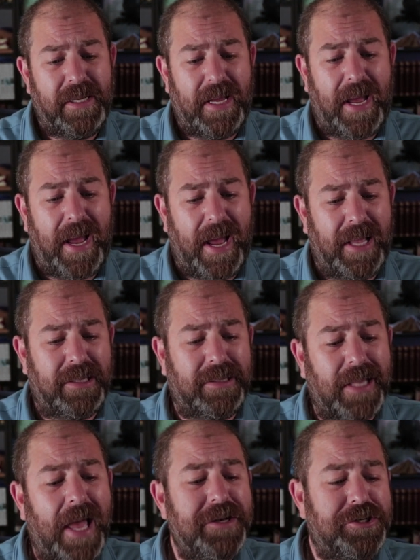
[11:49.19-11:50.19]

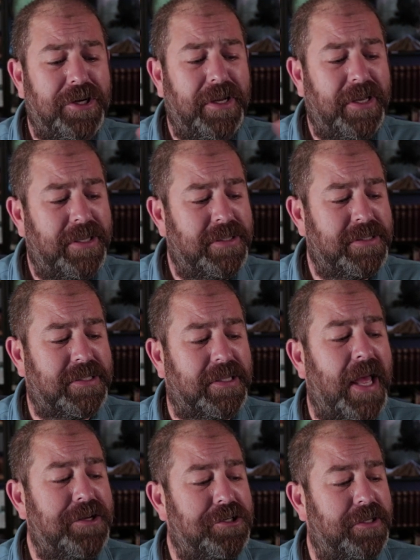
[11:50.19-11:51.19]
Legends
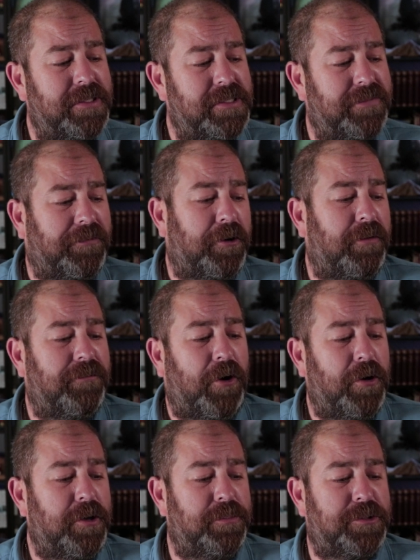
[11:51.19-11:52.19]

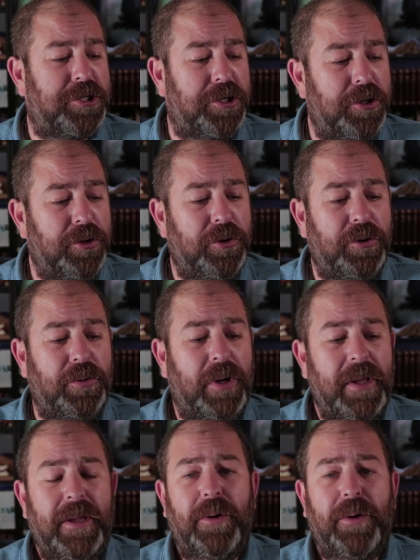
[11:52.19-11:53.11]
Volume 2,